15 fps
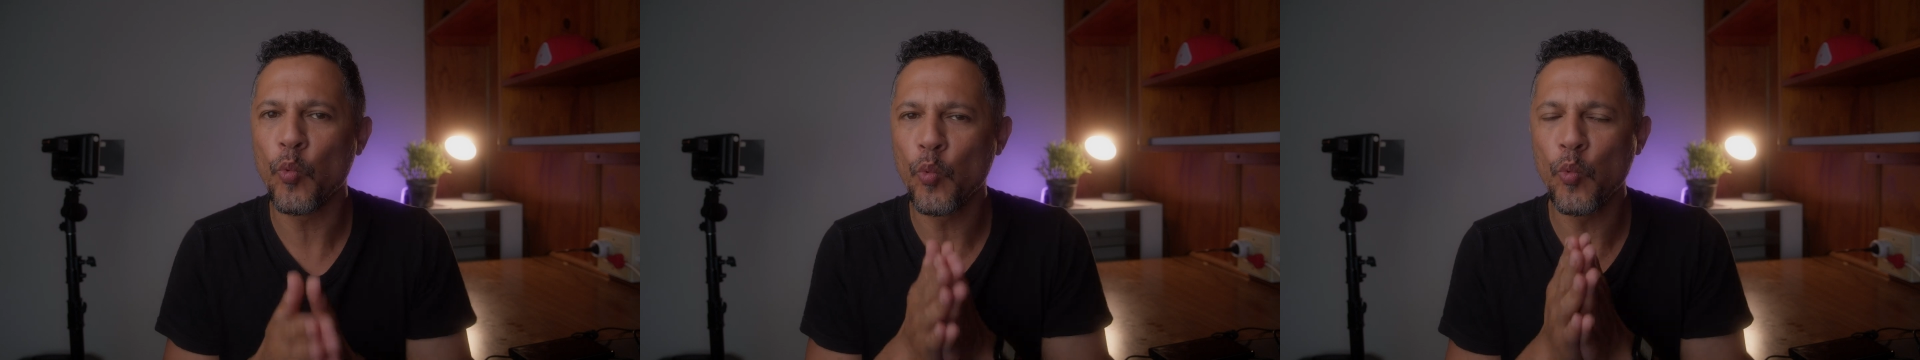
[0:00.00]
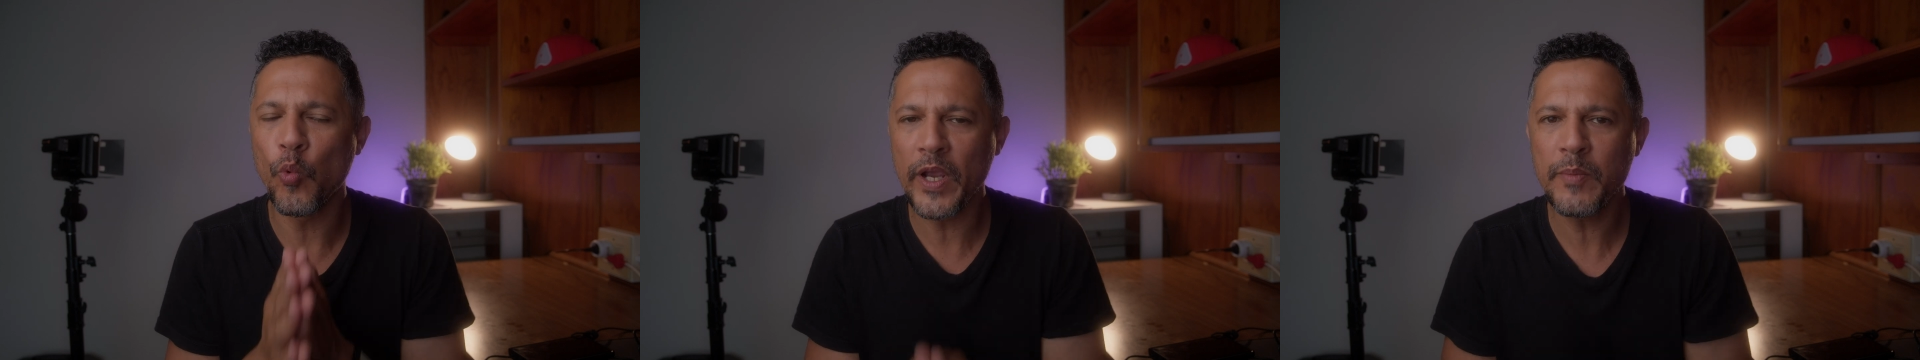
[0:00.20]

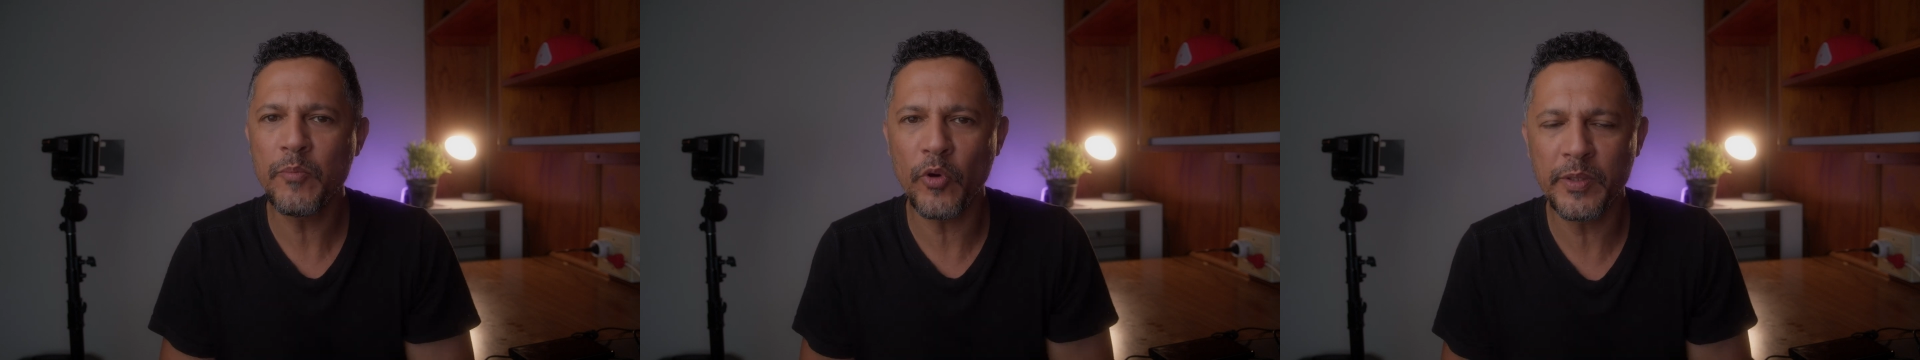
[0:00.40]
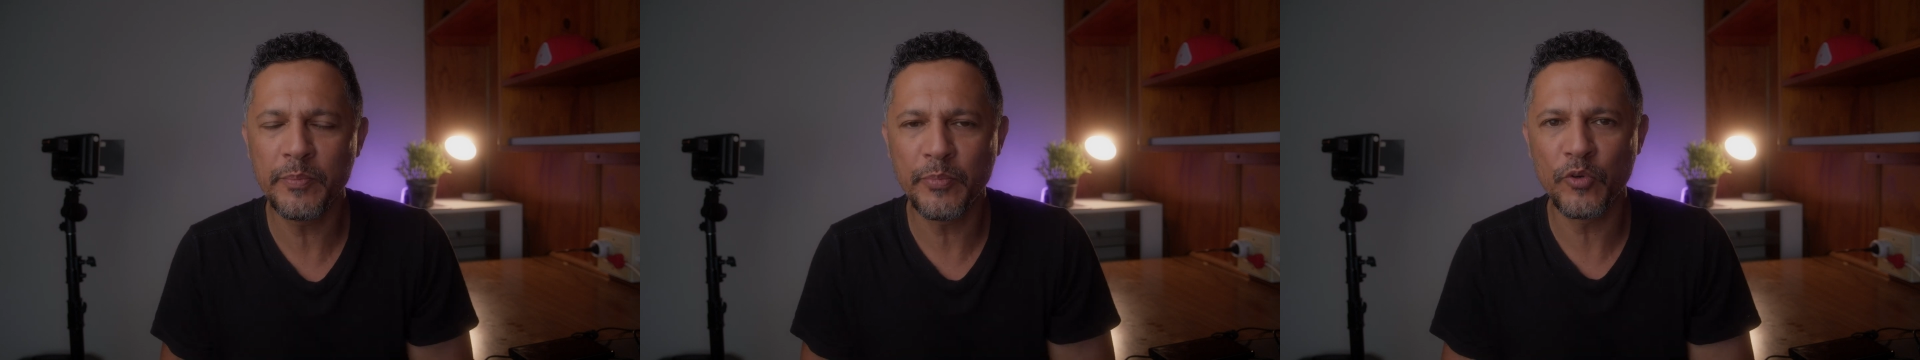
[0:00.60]
way
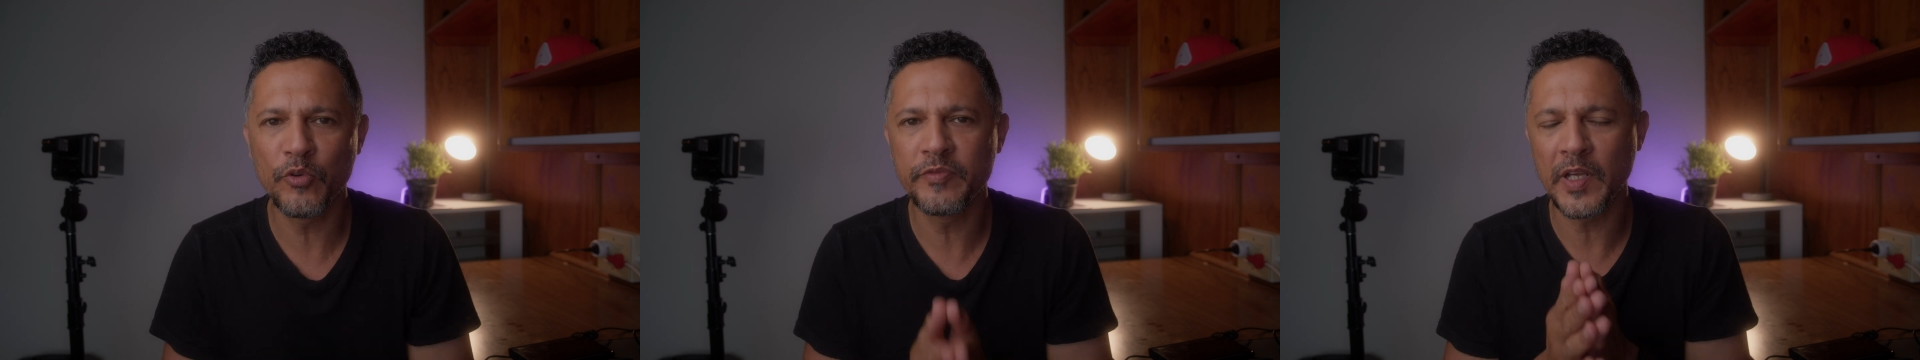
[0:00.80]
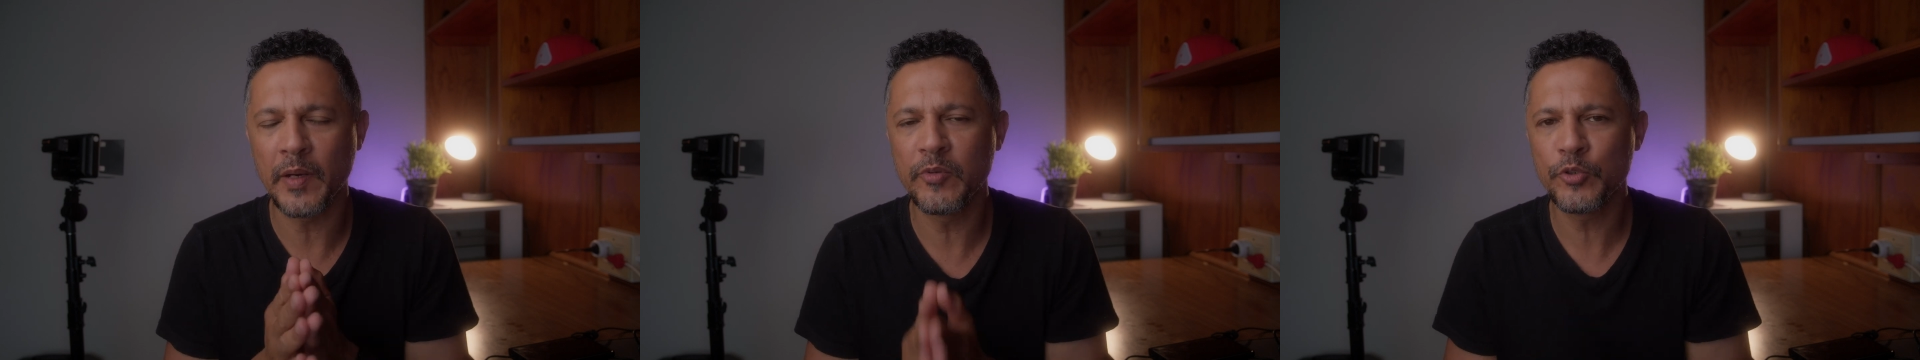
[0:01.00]
more
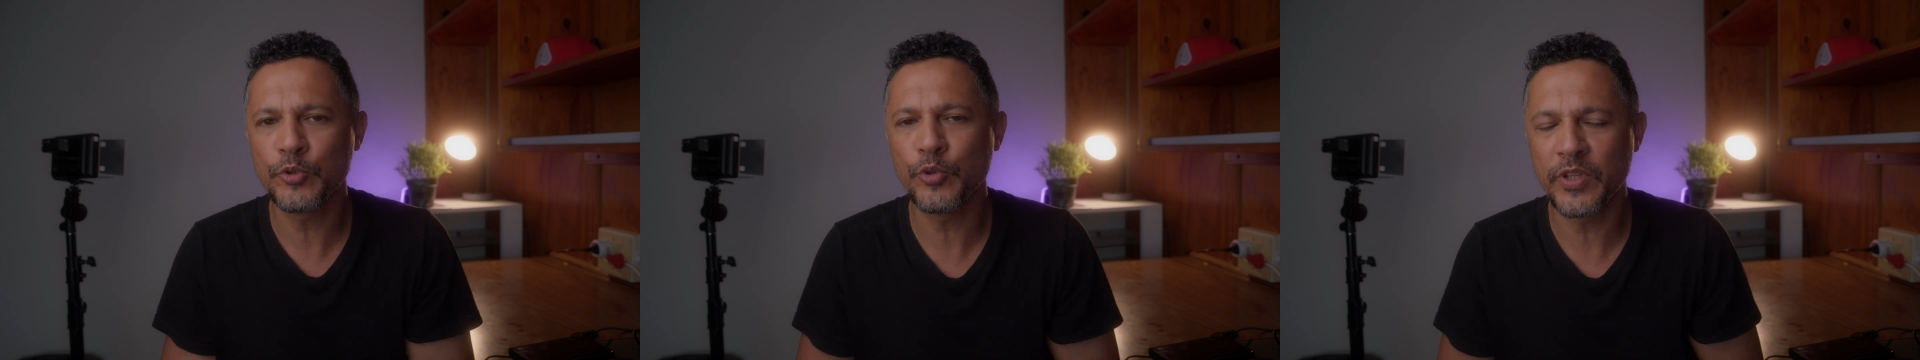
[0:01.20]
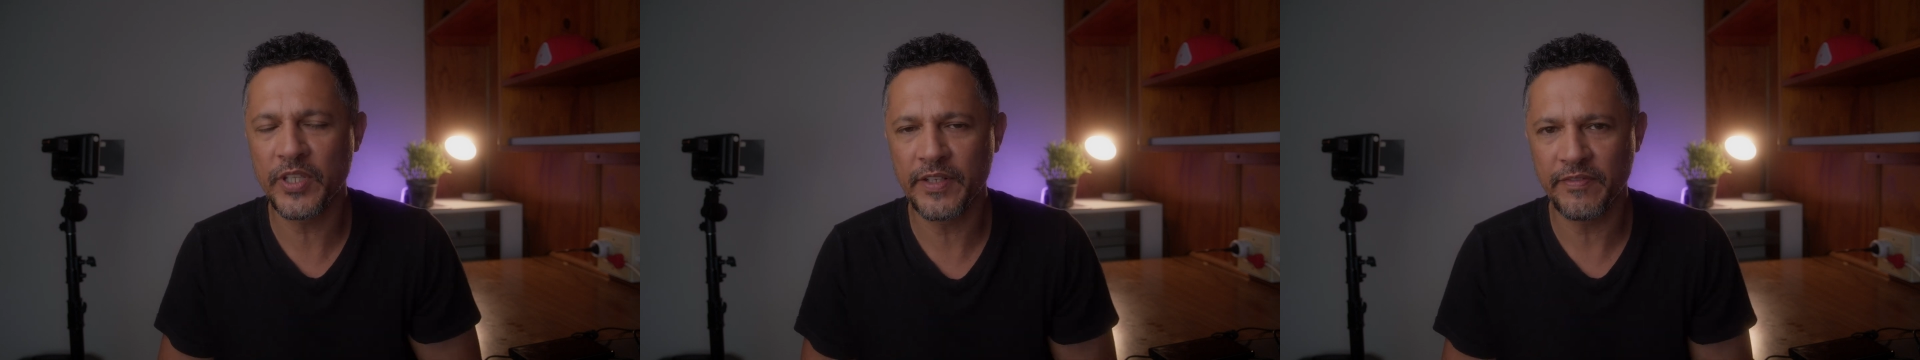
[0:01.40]
improved
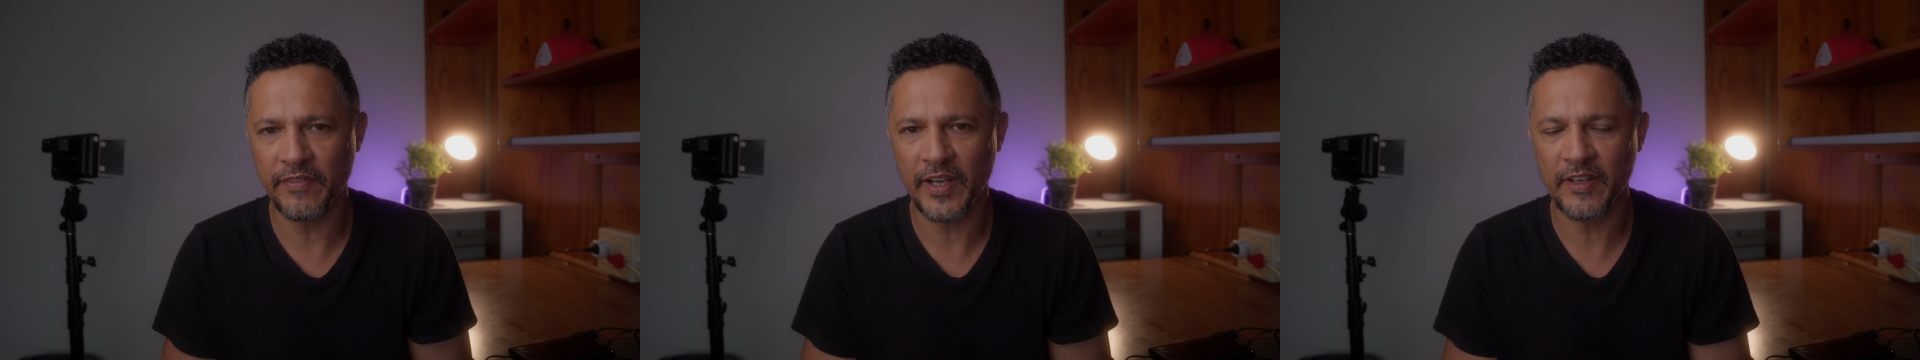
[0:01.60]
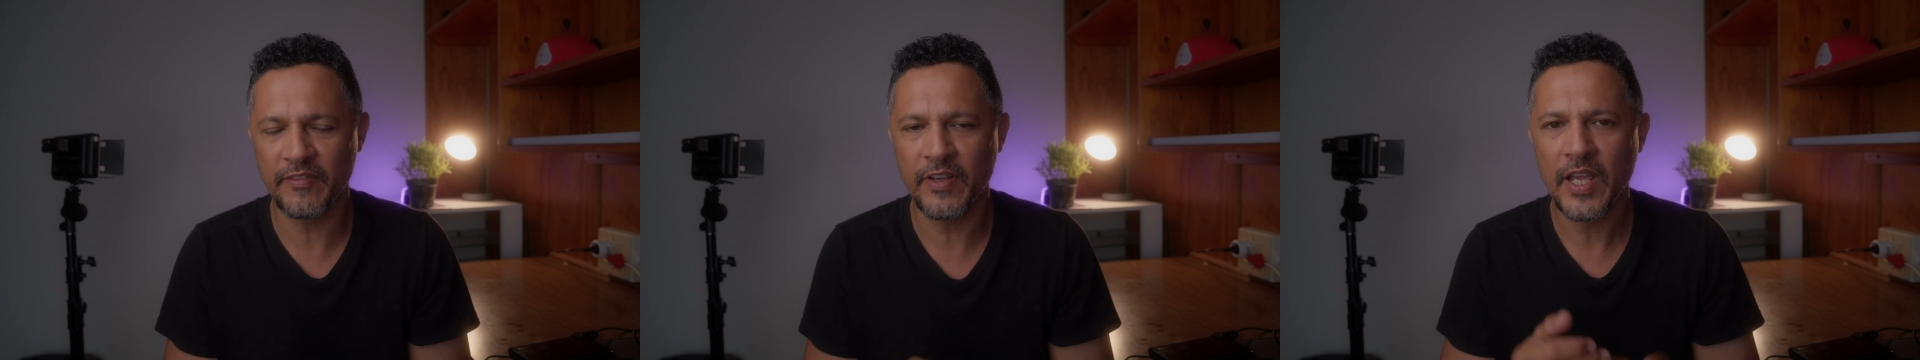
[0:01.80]

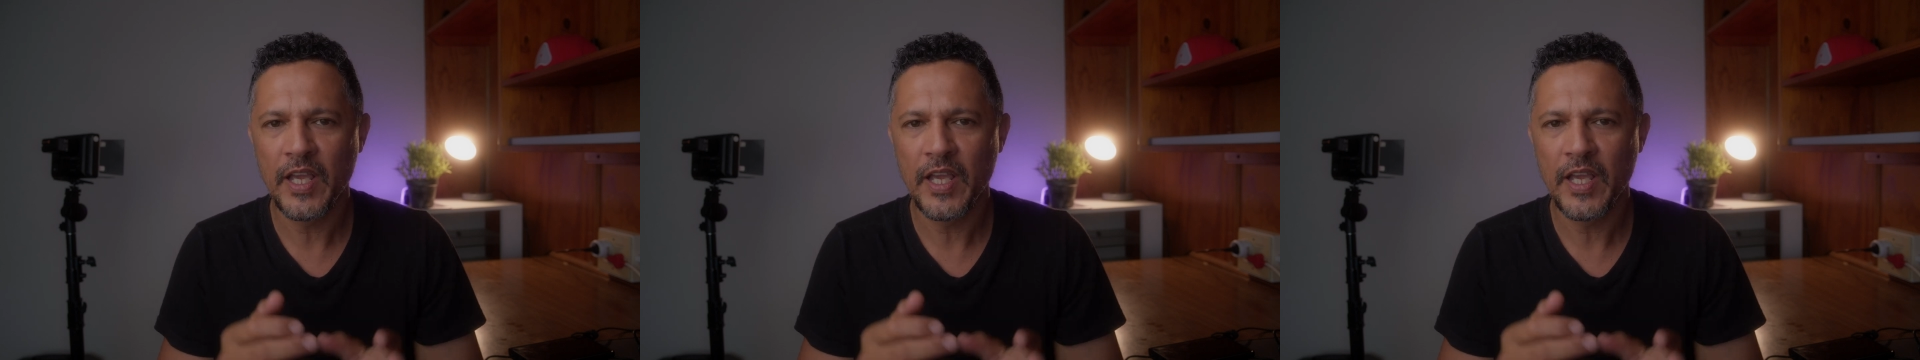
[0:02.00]
W235